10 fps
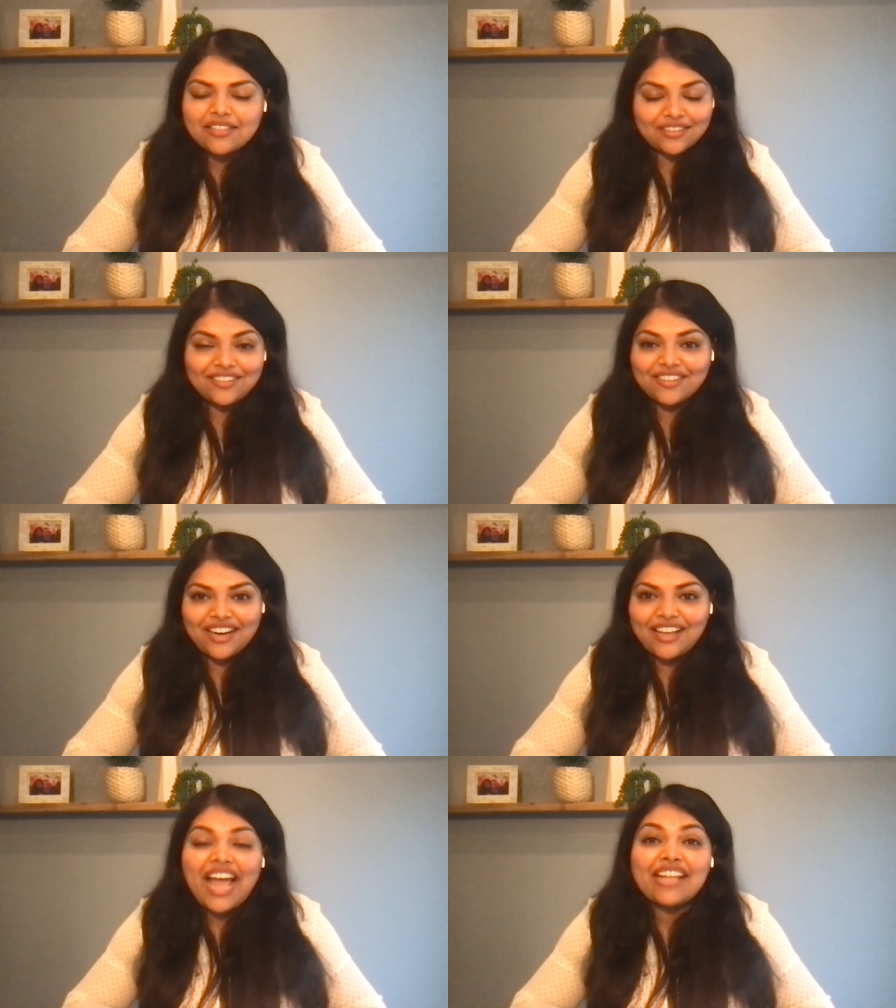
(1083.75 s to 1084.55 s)
year,
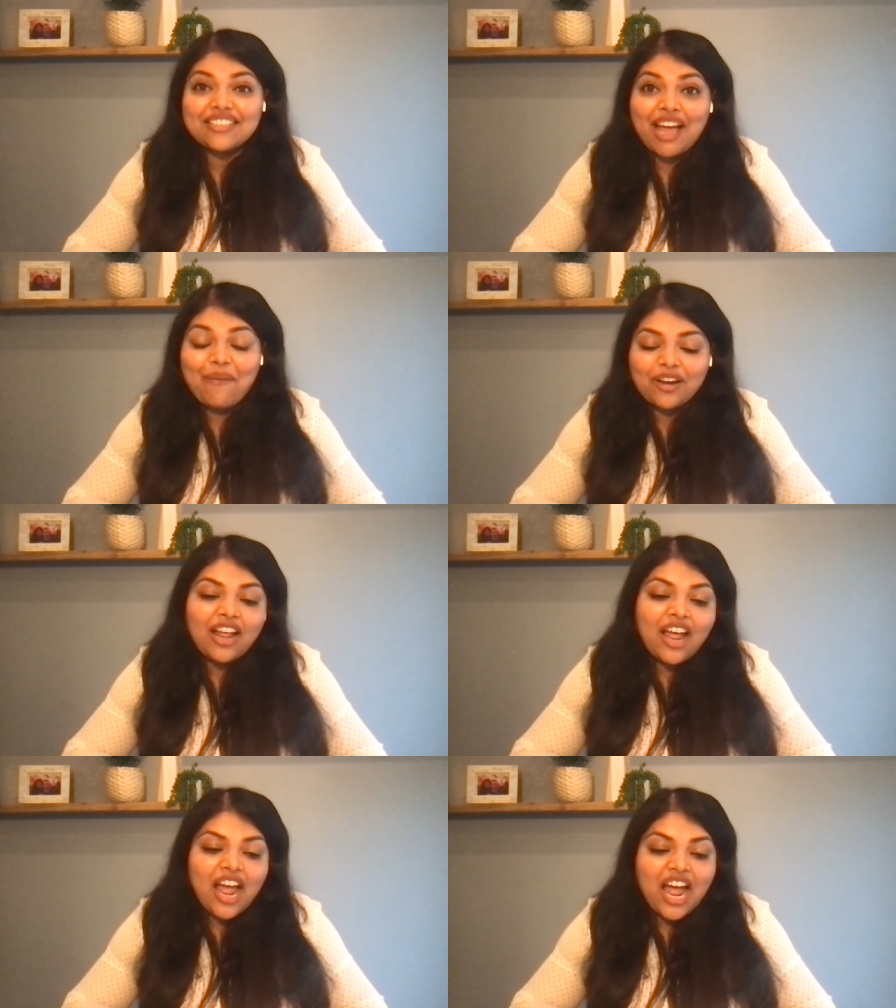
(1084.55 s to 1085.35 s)
hands down.
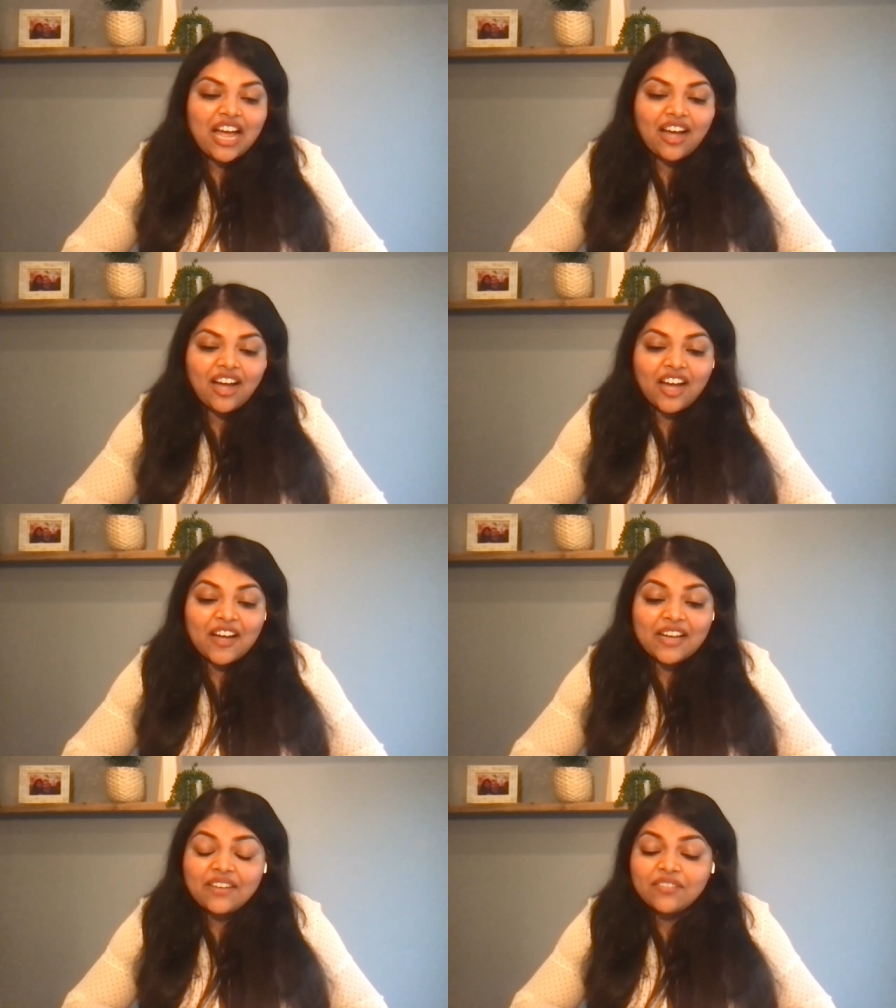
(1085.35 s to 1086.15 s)

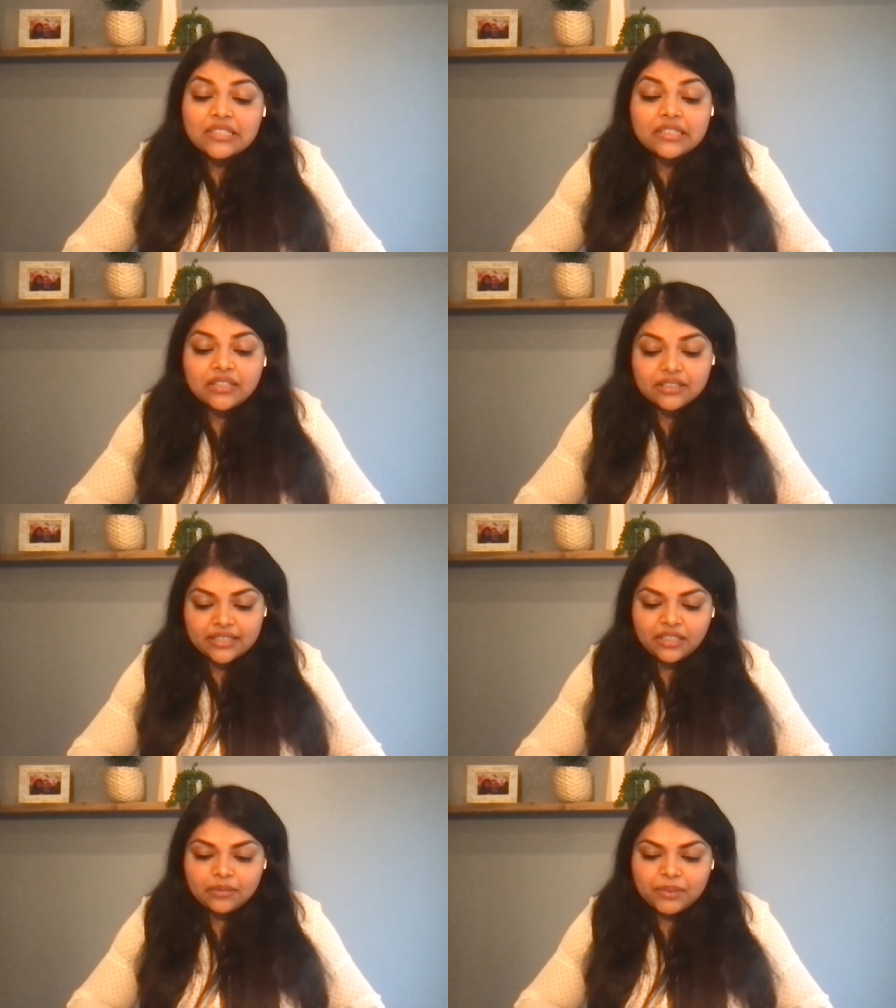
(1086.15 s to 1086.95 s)
It was
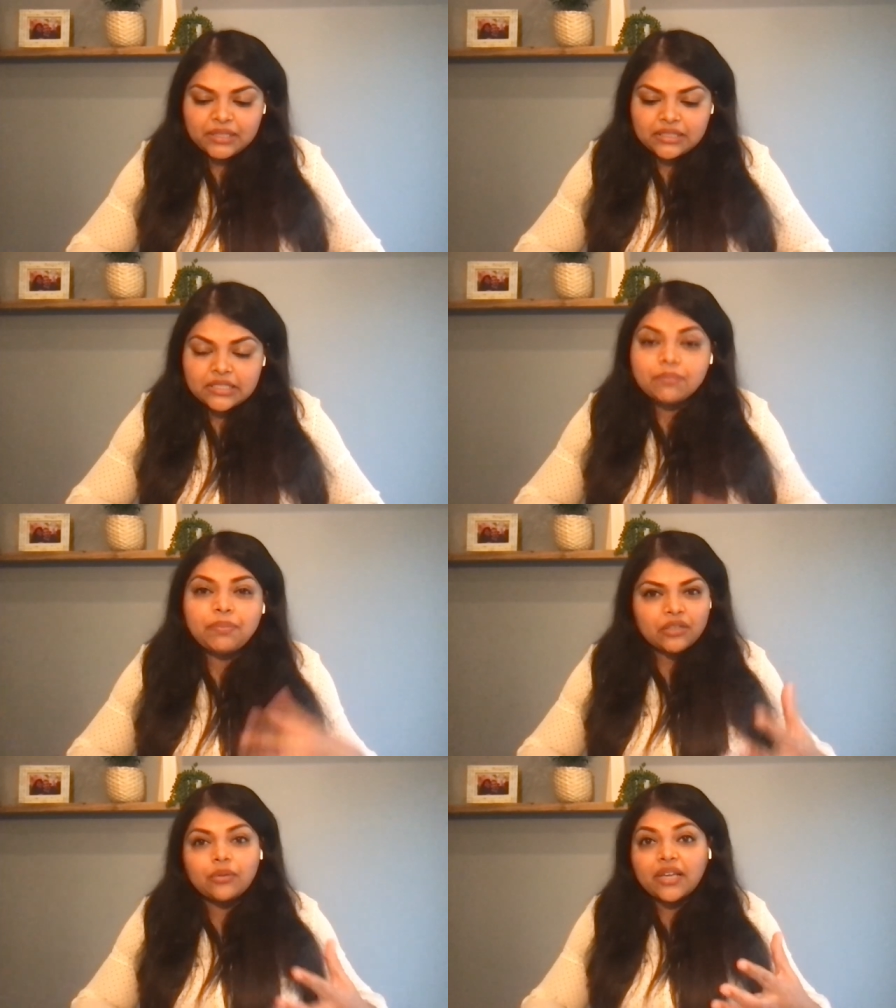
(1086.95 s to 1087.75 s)
great because
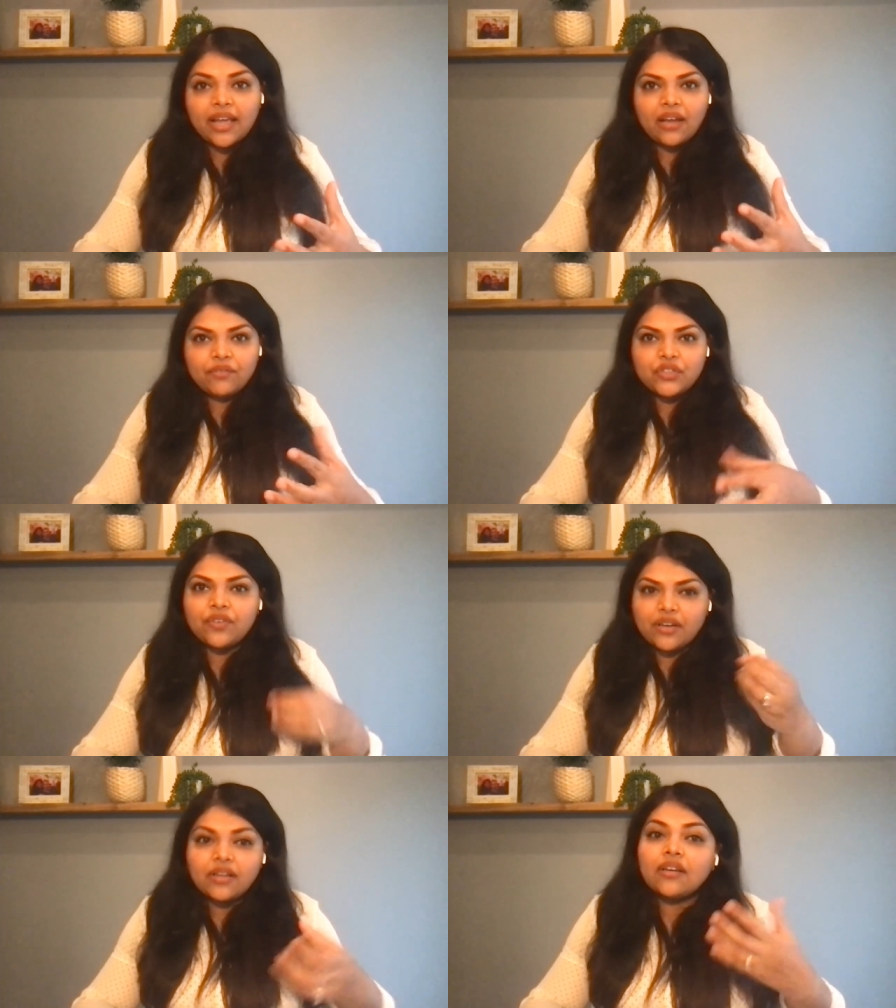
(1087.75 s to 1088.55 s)
BU again was
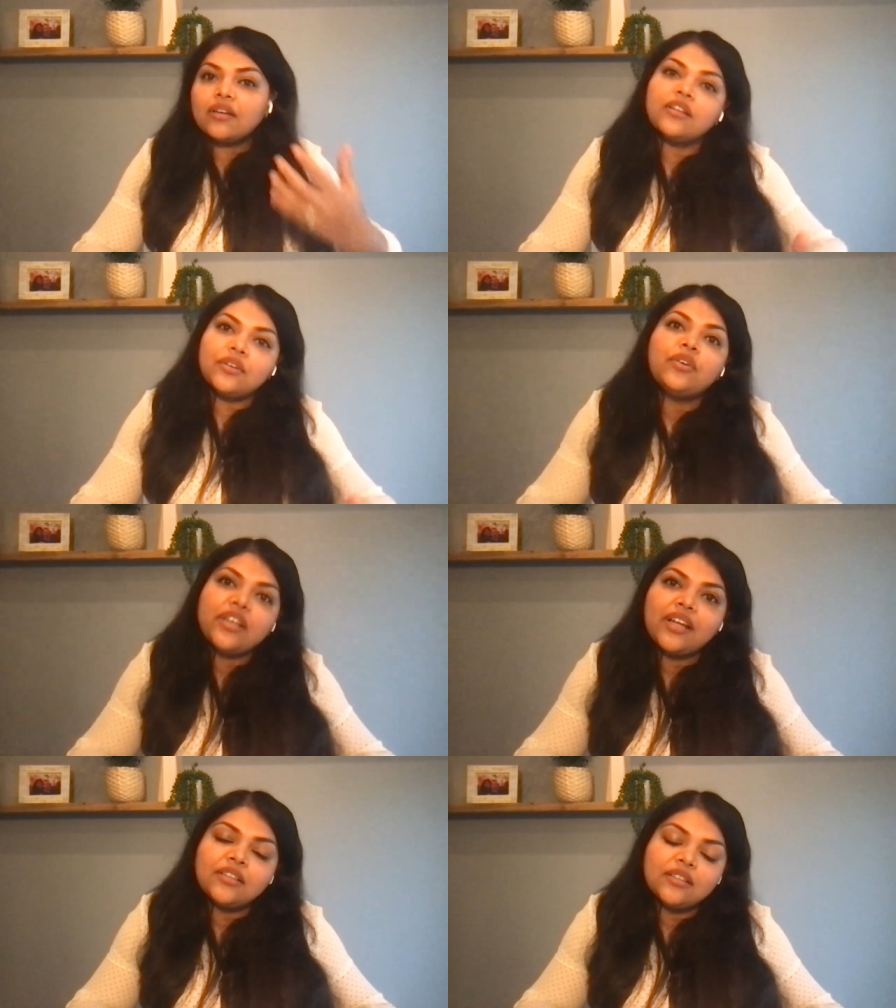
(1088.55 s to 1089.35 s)
very clinical
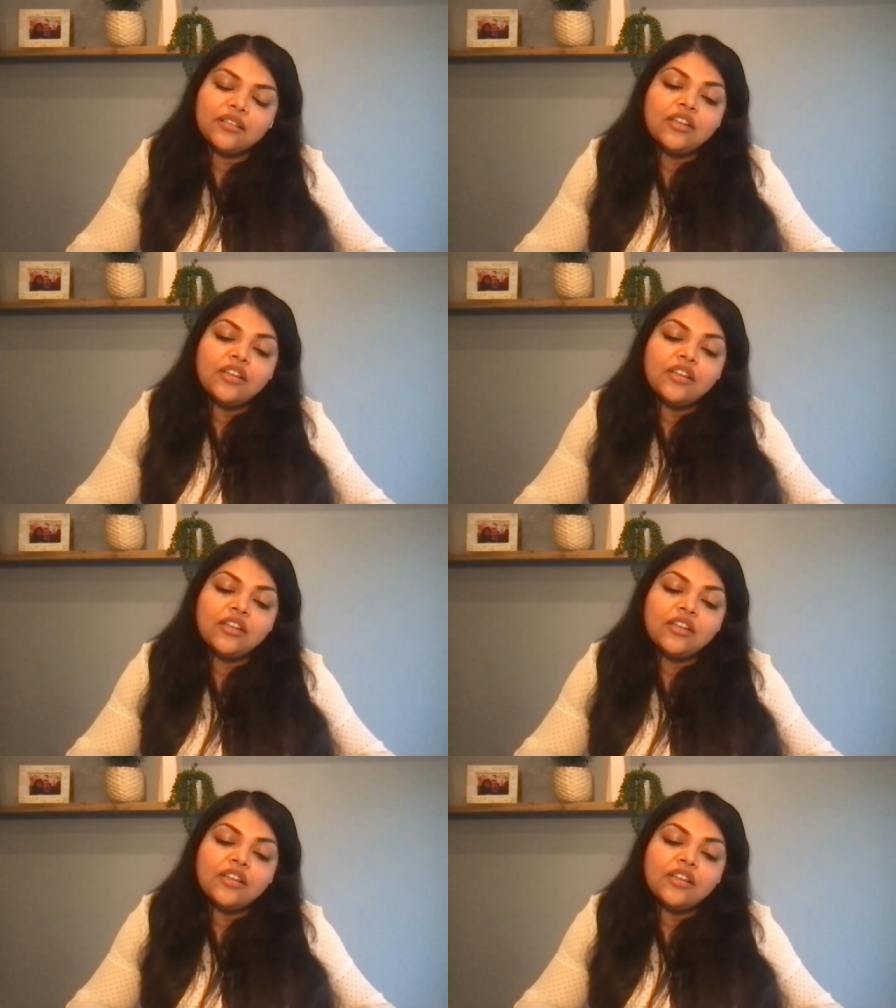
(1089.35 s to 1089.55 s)
oriented.